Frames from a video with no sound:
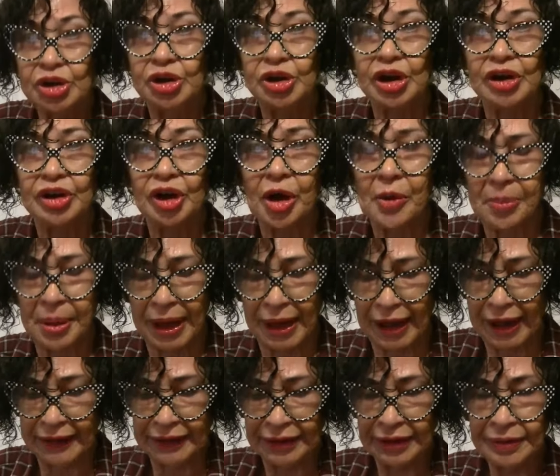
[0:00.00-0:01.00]
good or
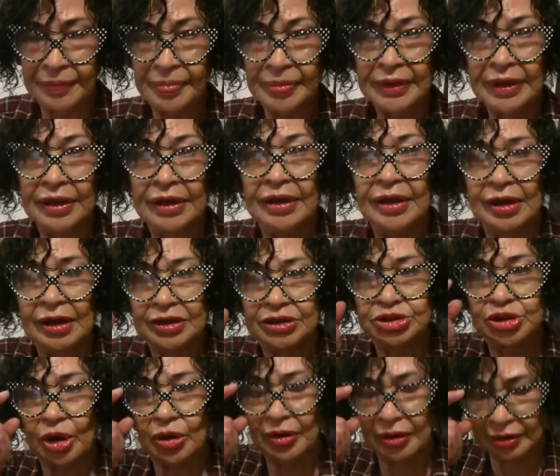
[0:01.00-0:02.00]
bad.
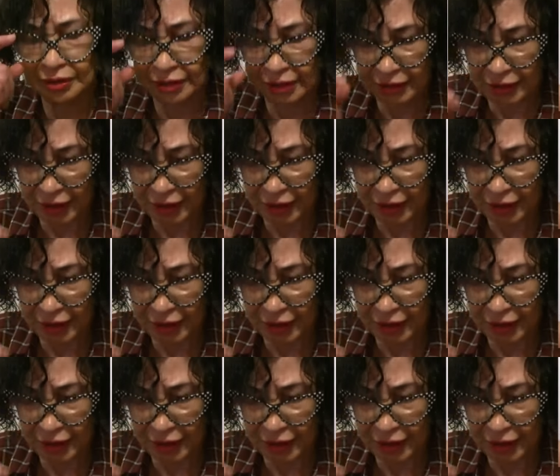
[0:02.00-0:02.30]
So